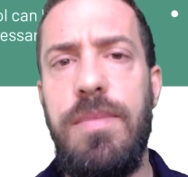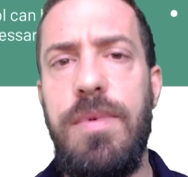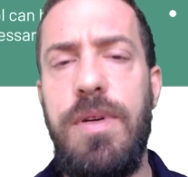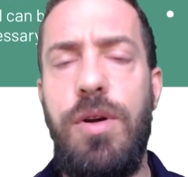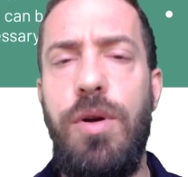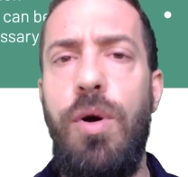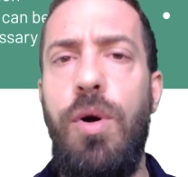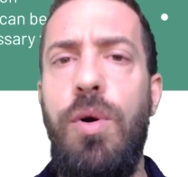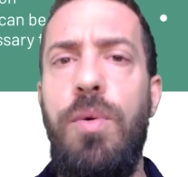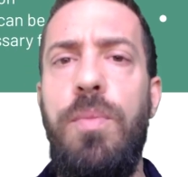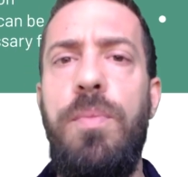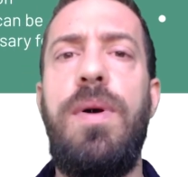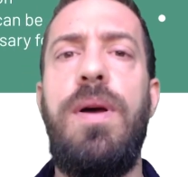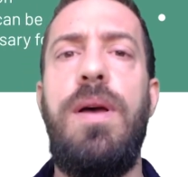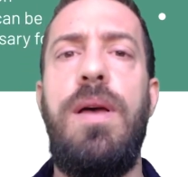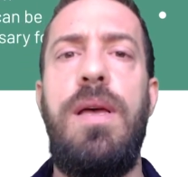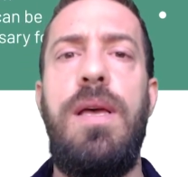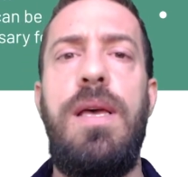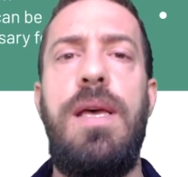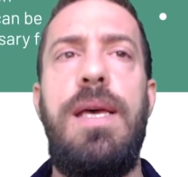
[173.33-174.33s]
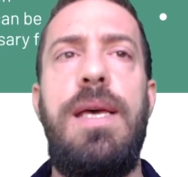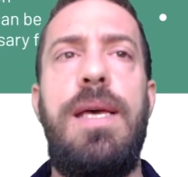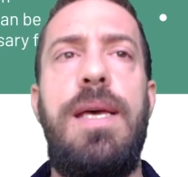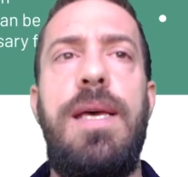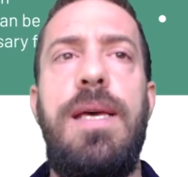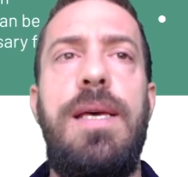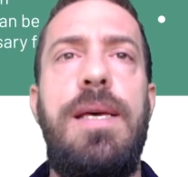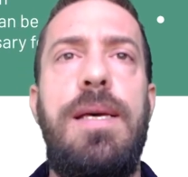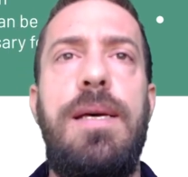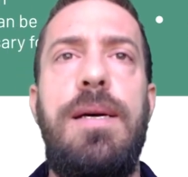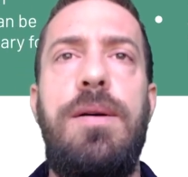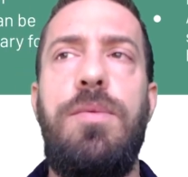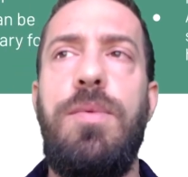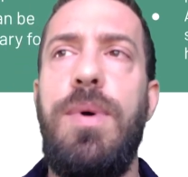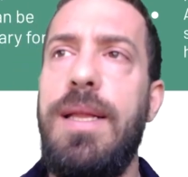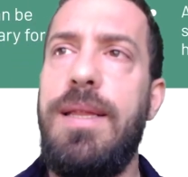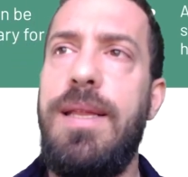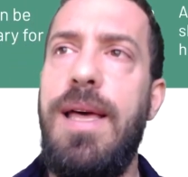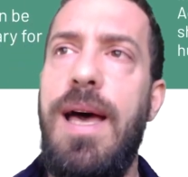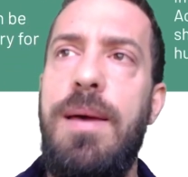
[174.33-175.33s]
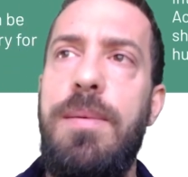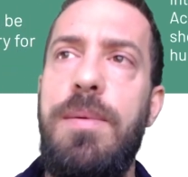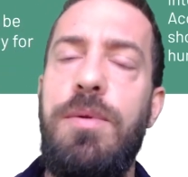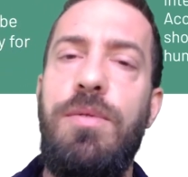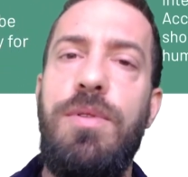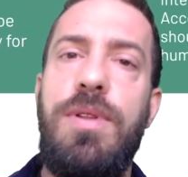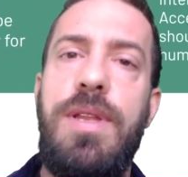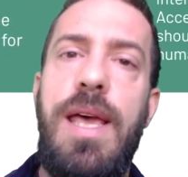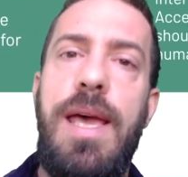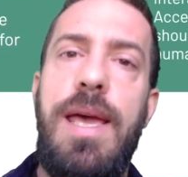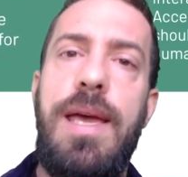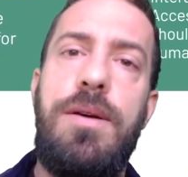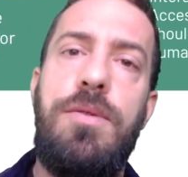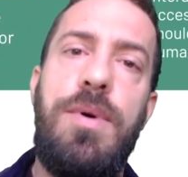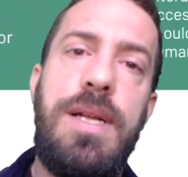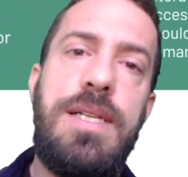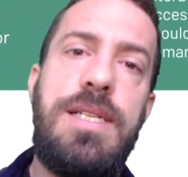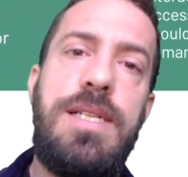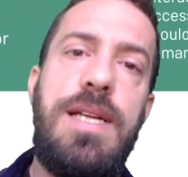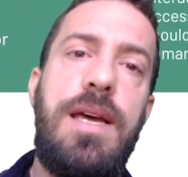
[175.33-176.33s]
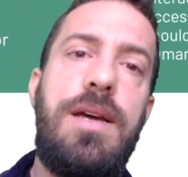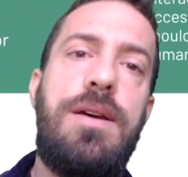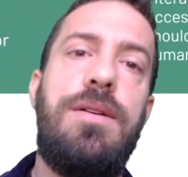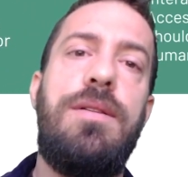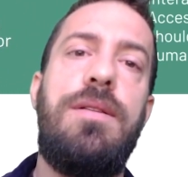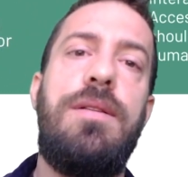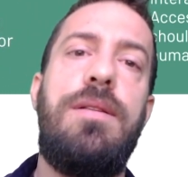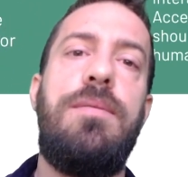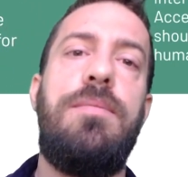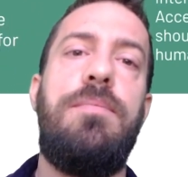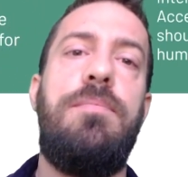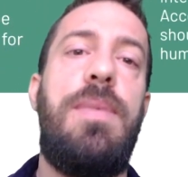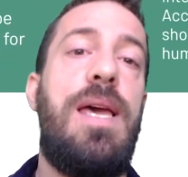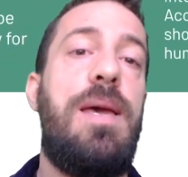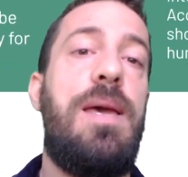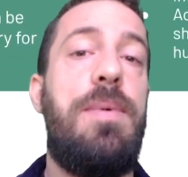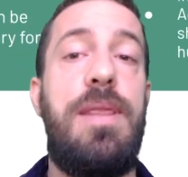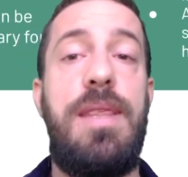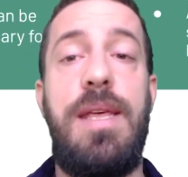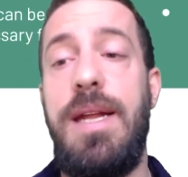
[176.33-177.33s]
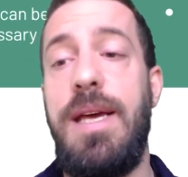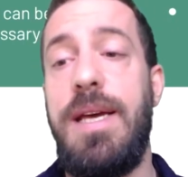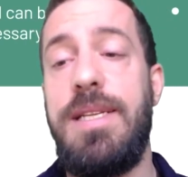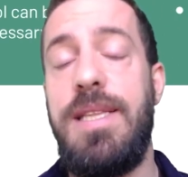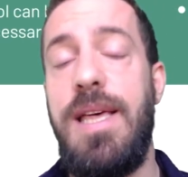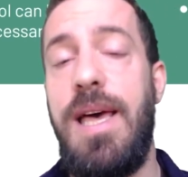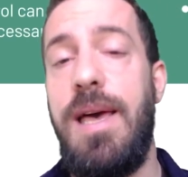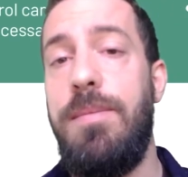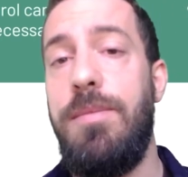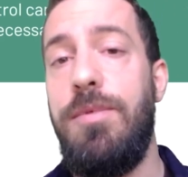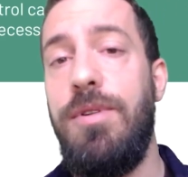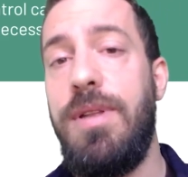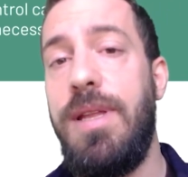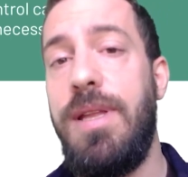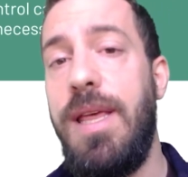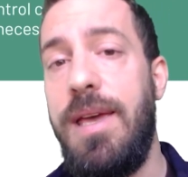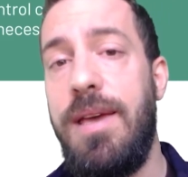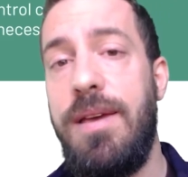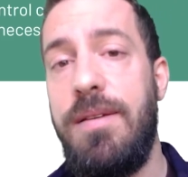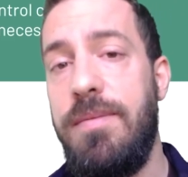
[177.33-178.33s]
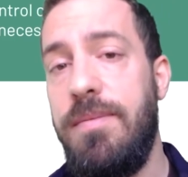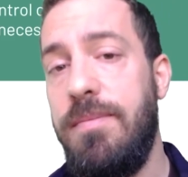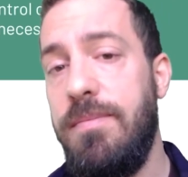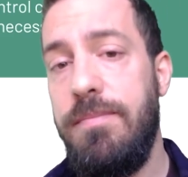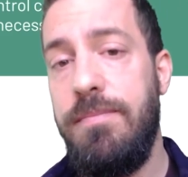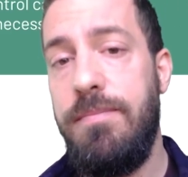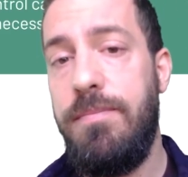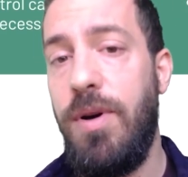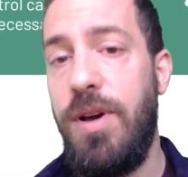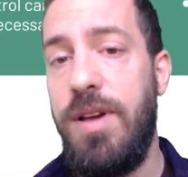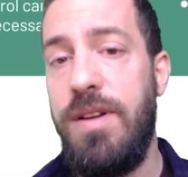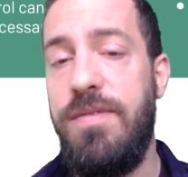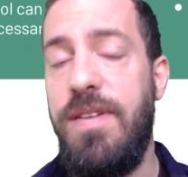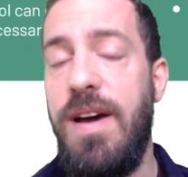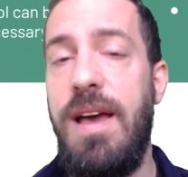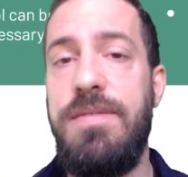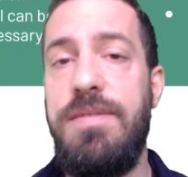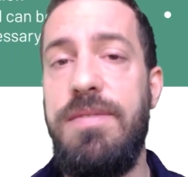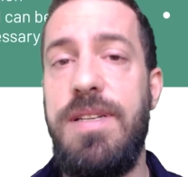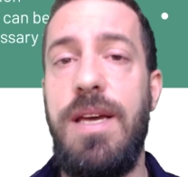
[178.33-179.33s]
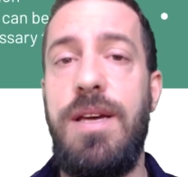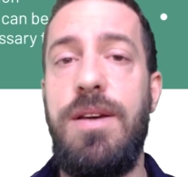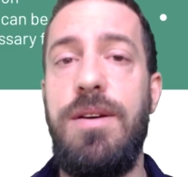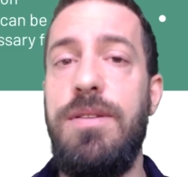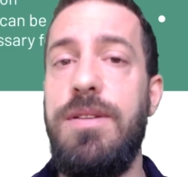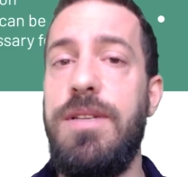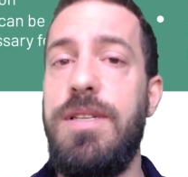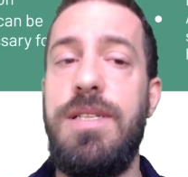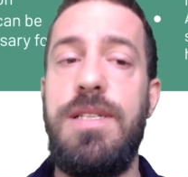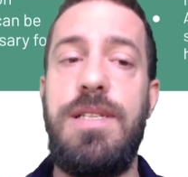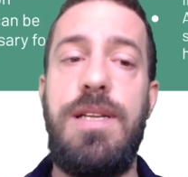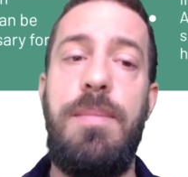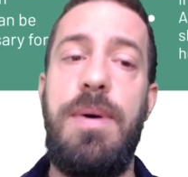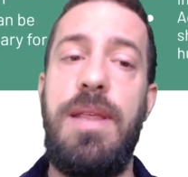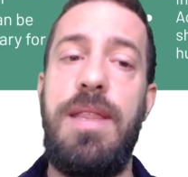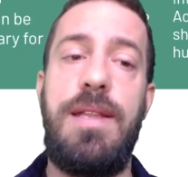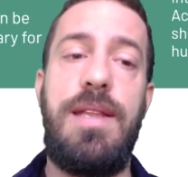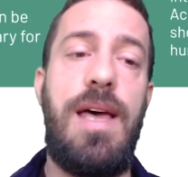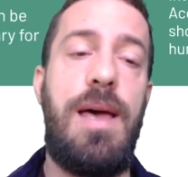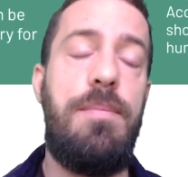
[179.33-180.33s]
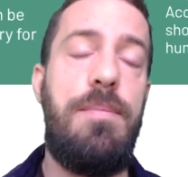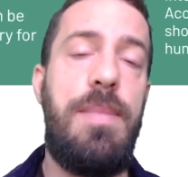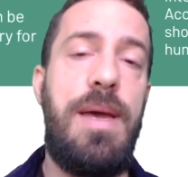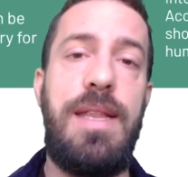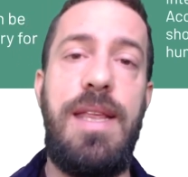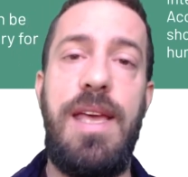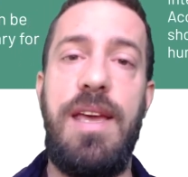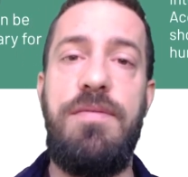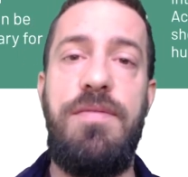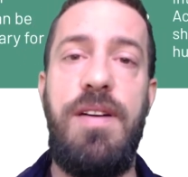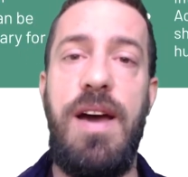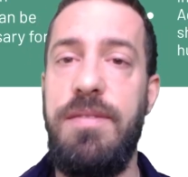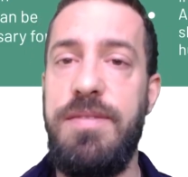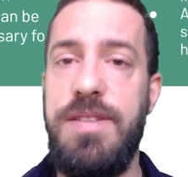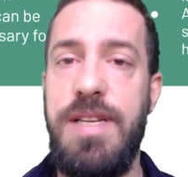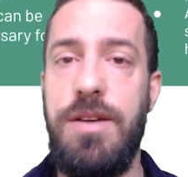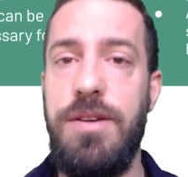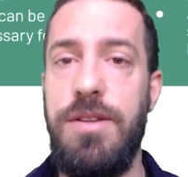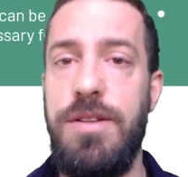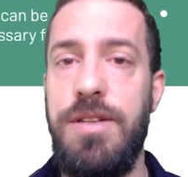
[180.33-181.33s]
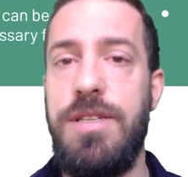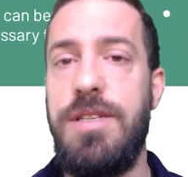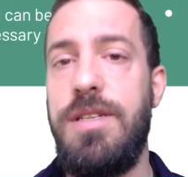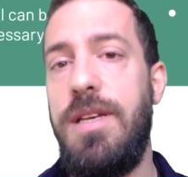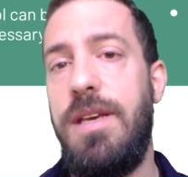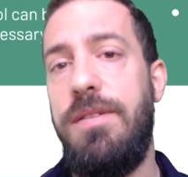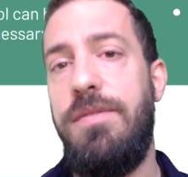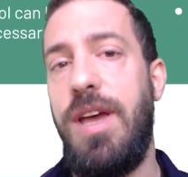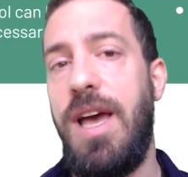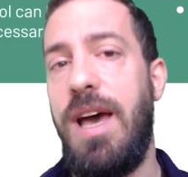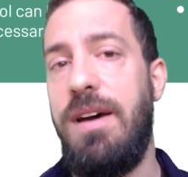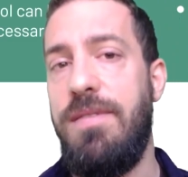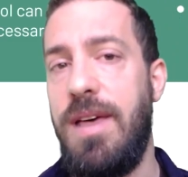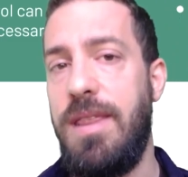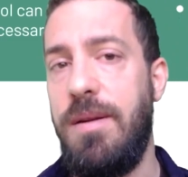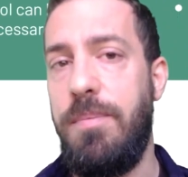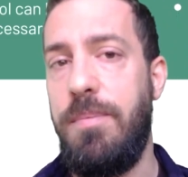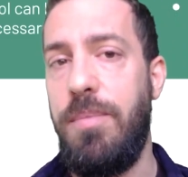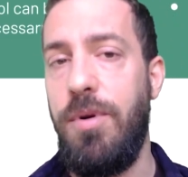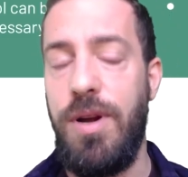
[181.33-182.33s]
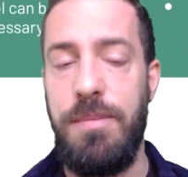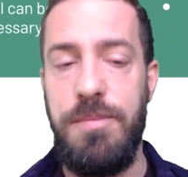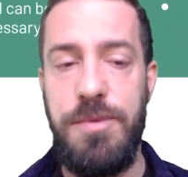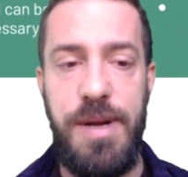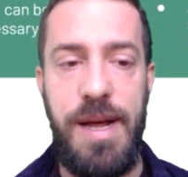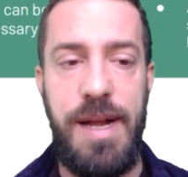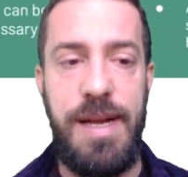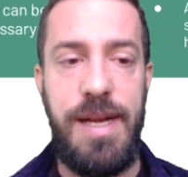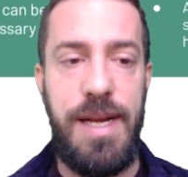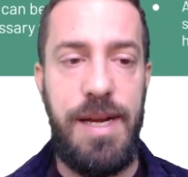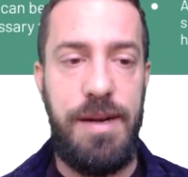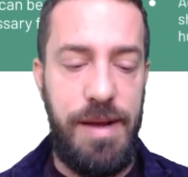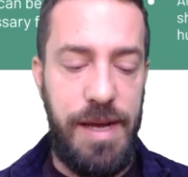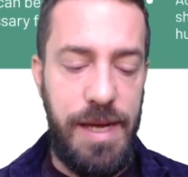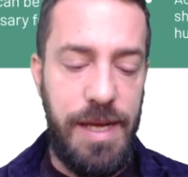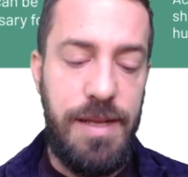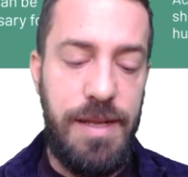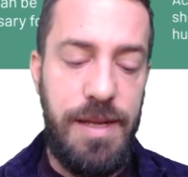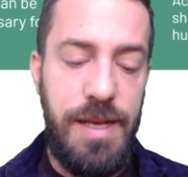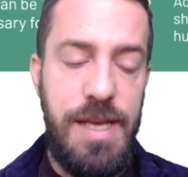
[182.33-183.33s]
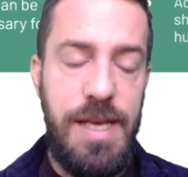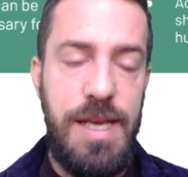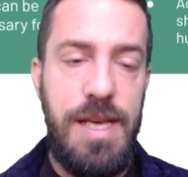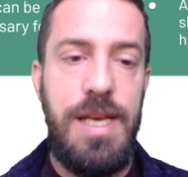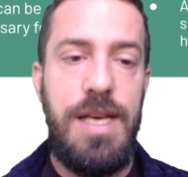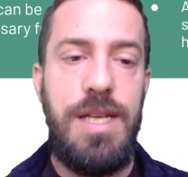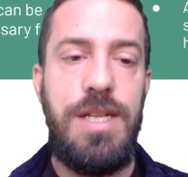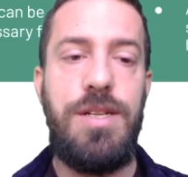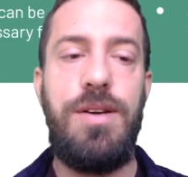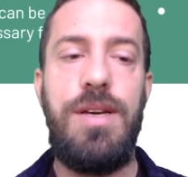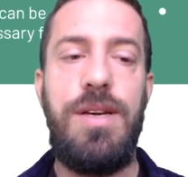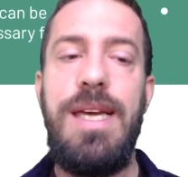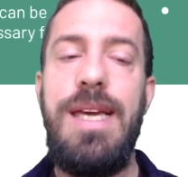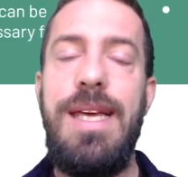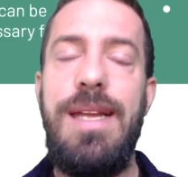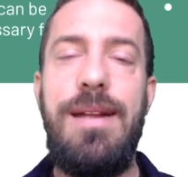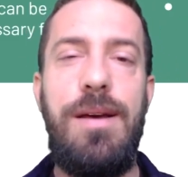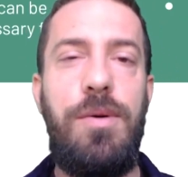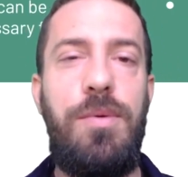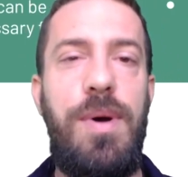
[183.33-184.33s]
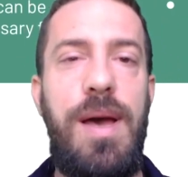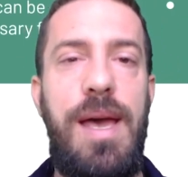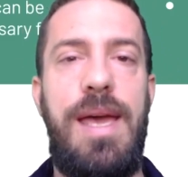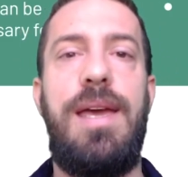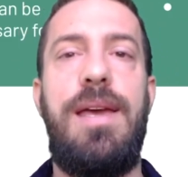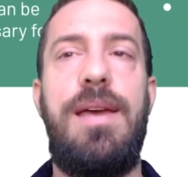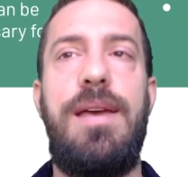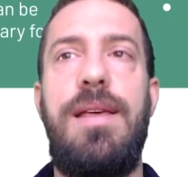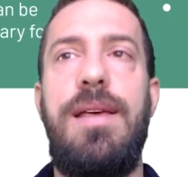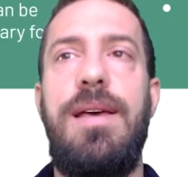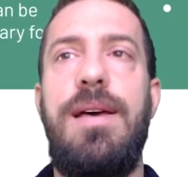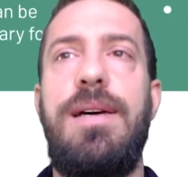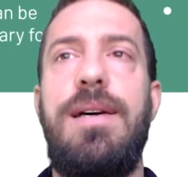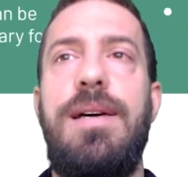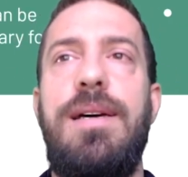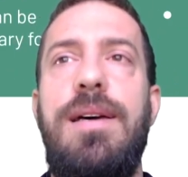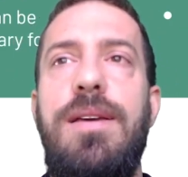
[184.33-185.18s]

Chrome, one time will take 1 second, maybe the next time will take 0.5 seconds, some other time may take 5 seconds if you have other programs running, right? So in a way, you